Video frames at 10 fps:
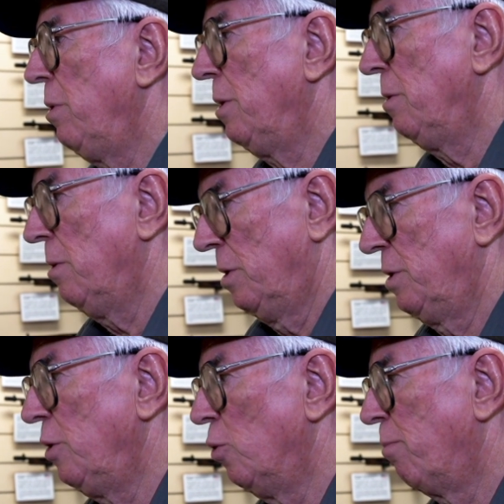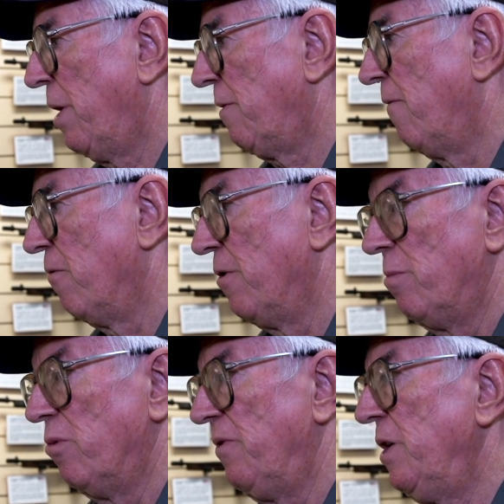been a sealed pattern for a
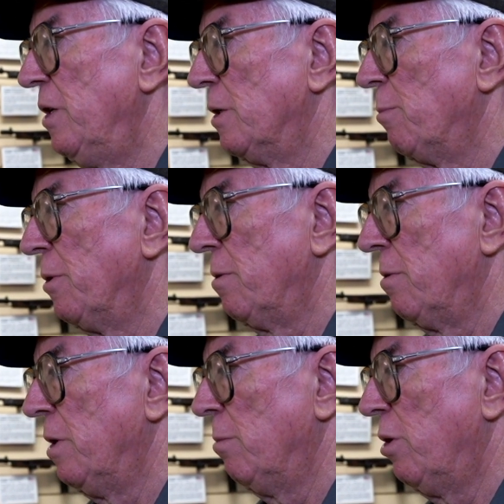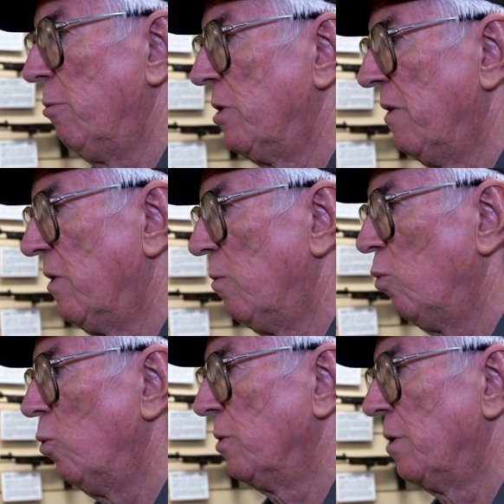number of years, but nobody was having a
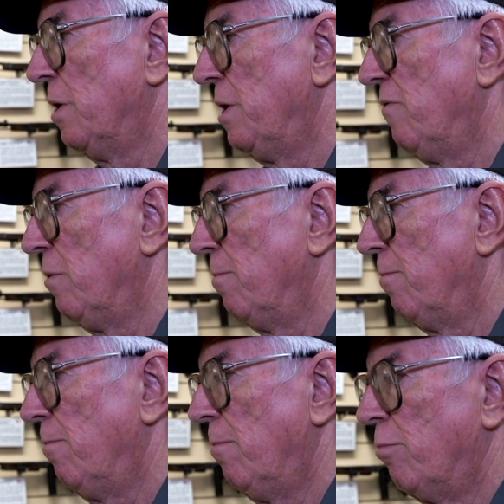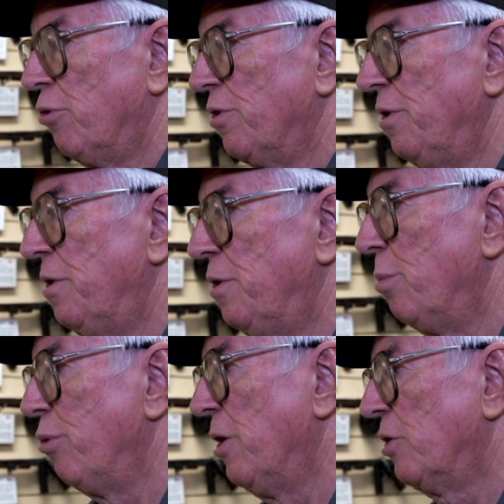war, so they never proceeded to
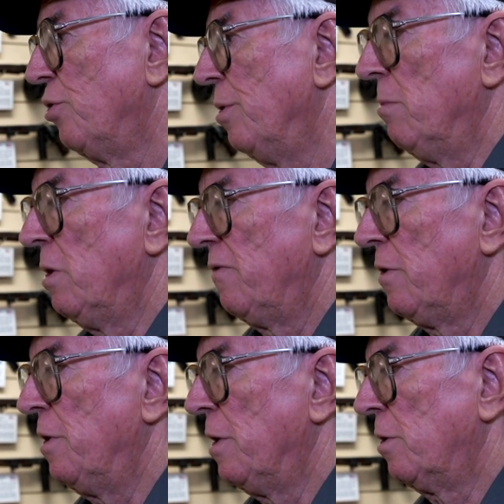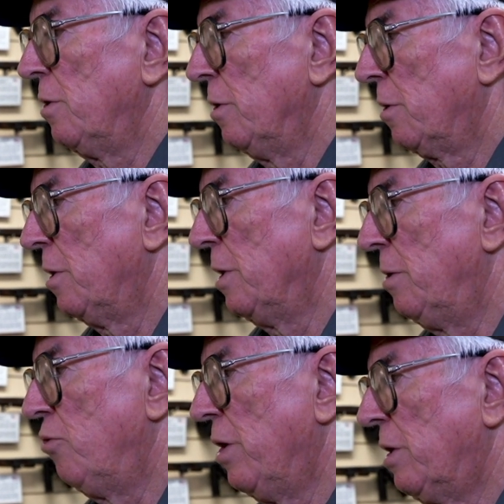production. After Dunkirk, they
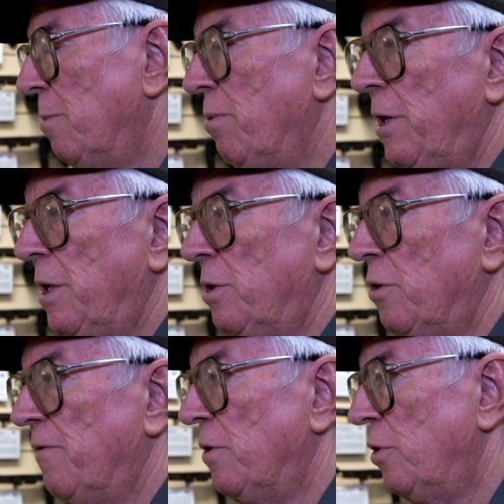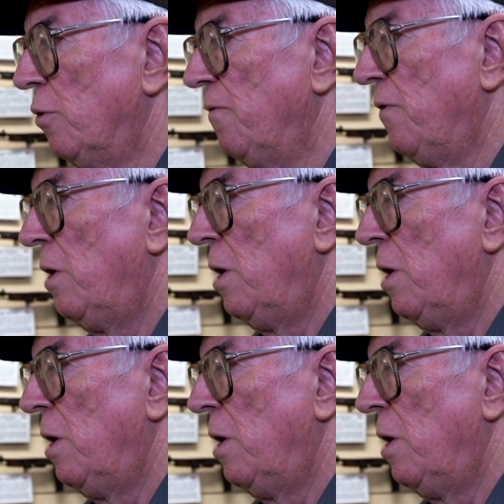dragged the plans off the shelf,